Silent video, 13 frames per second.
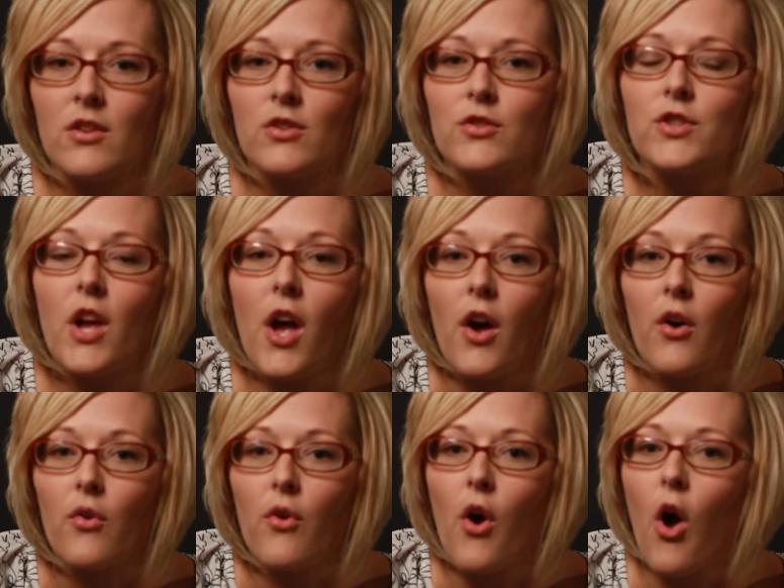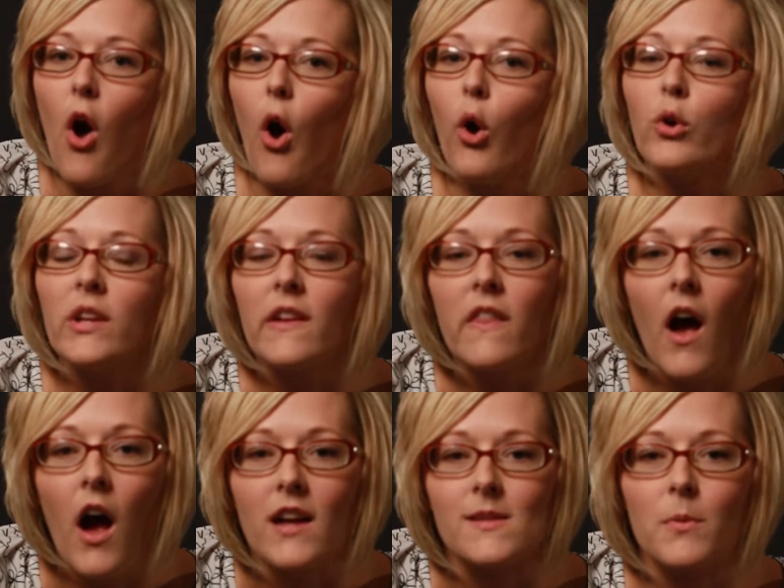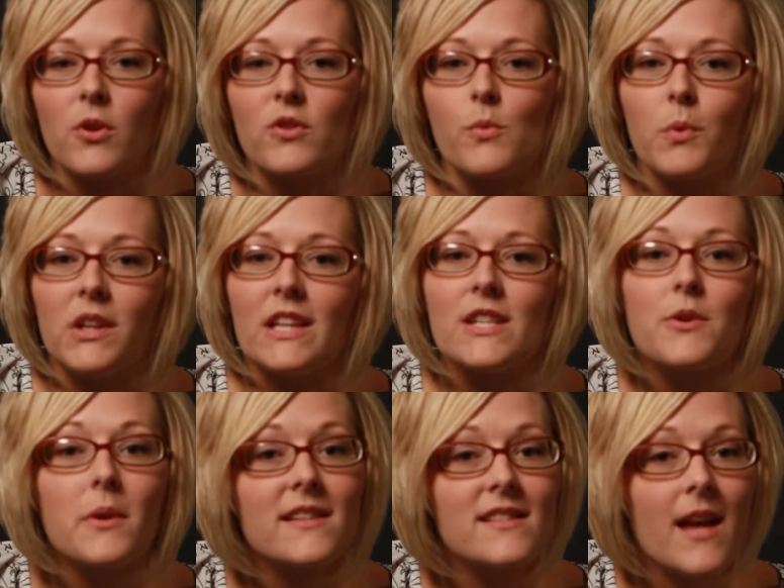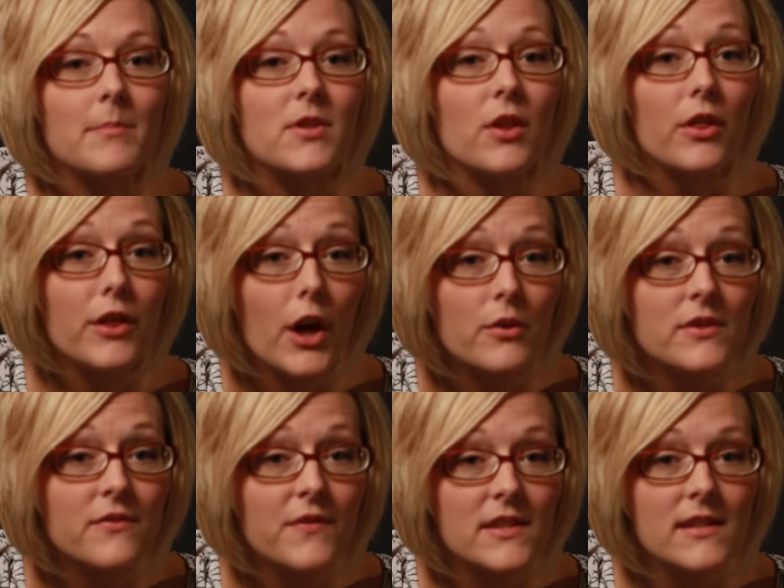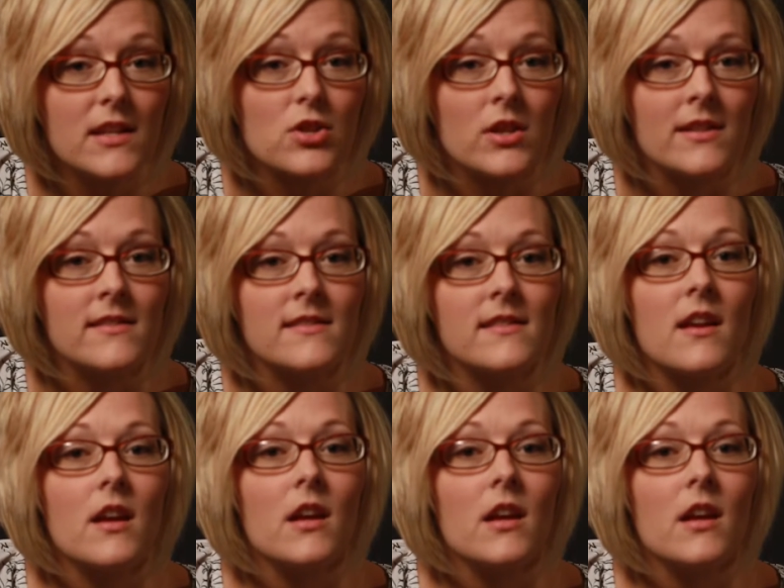So only the hospitals willing to accept those physicians